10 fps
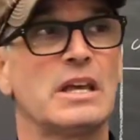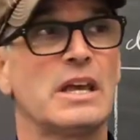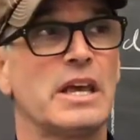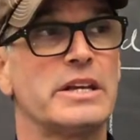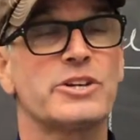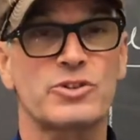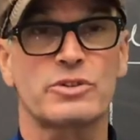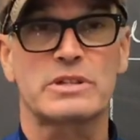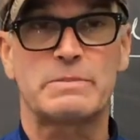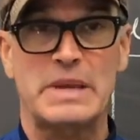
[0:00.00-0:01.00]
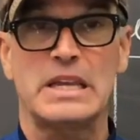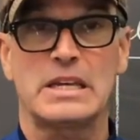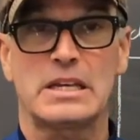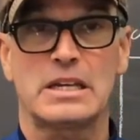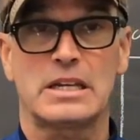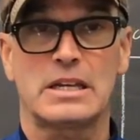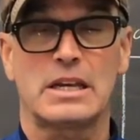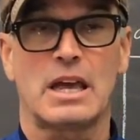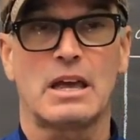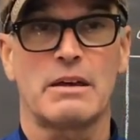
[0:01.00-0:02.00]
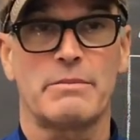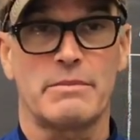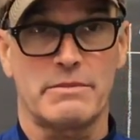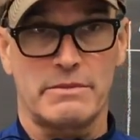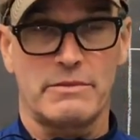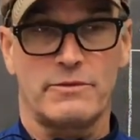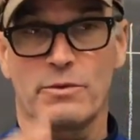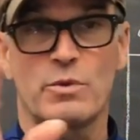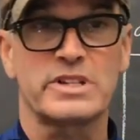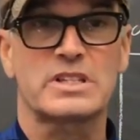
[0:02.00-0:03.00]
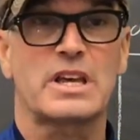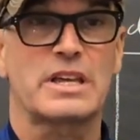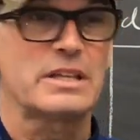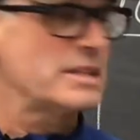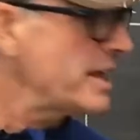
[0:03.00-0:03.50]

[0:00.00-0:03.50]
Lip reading: initial speed from once I let